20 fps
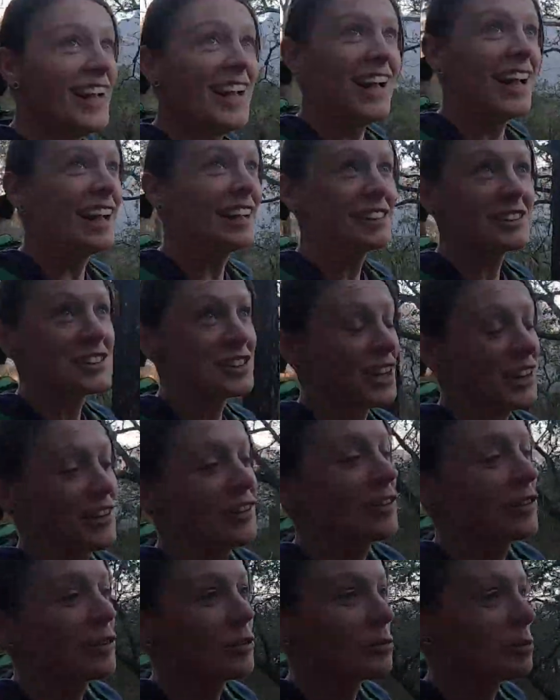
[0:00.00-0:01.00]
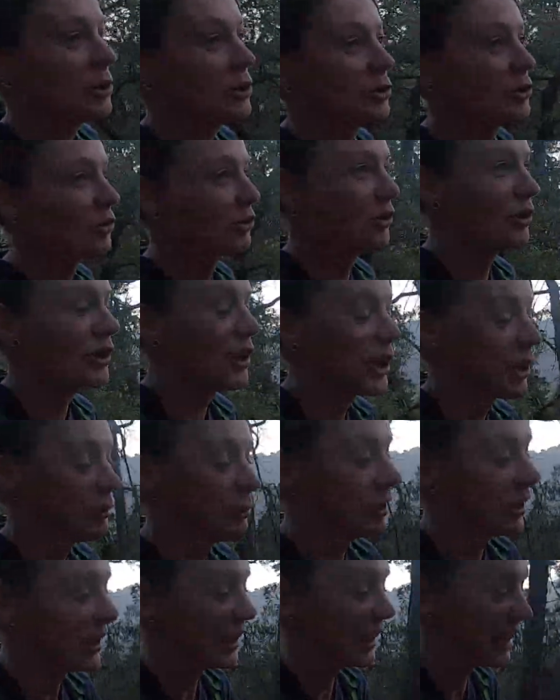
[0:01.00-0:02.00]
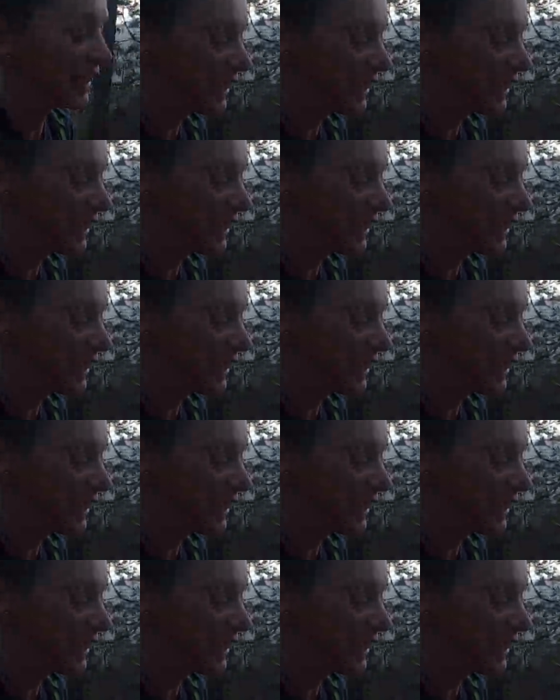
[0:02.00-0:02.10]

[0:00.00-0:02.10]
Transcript: and just as beautiful. I mean,